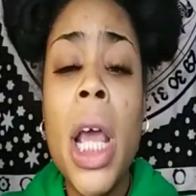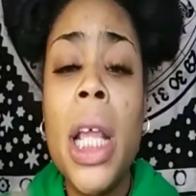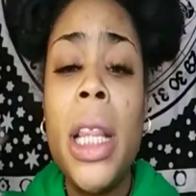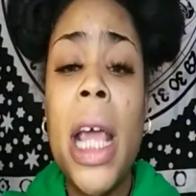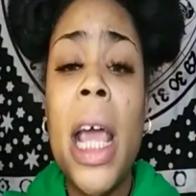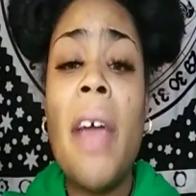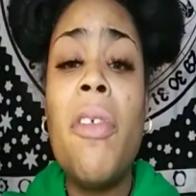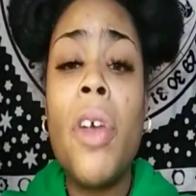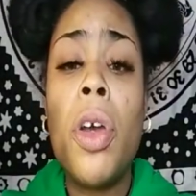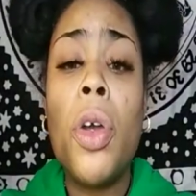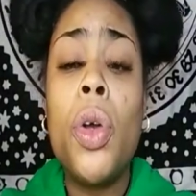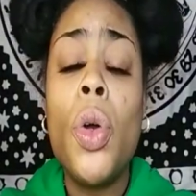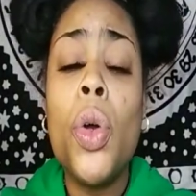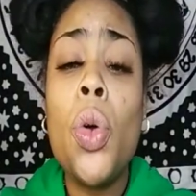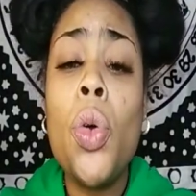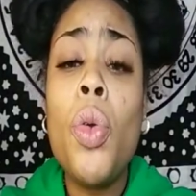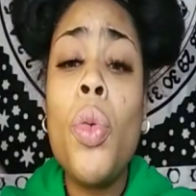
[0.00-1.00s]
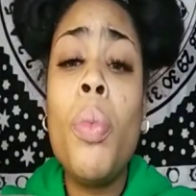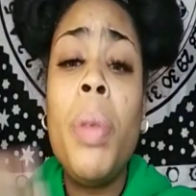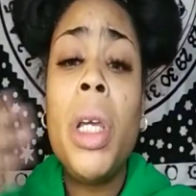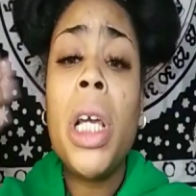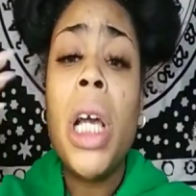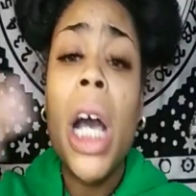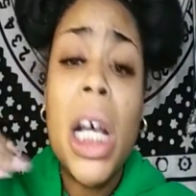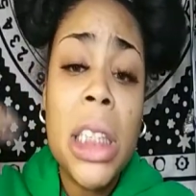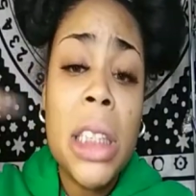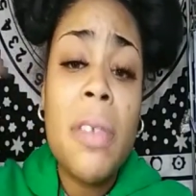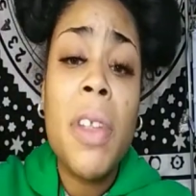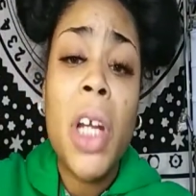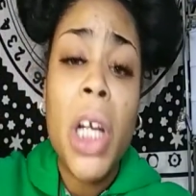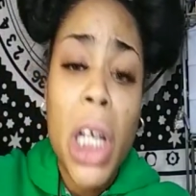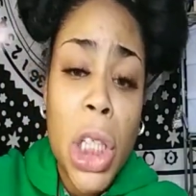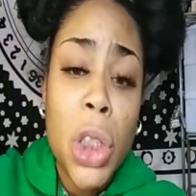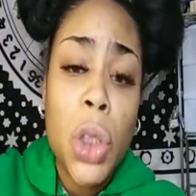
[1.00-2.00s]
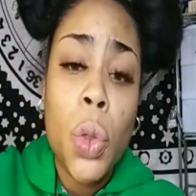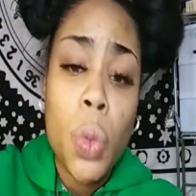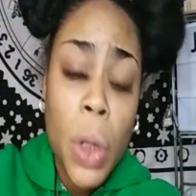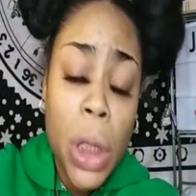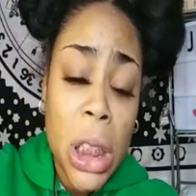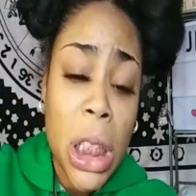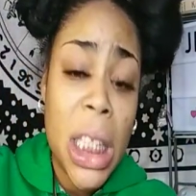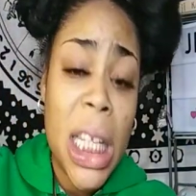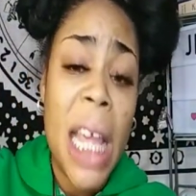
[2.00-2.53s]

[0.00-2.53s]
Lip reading: They have cocooned because of their intuition.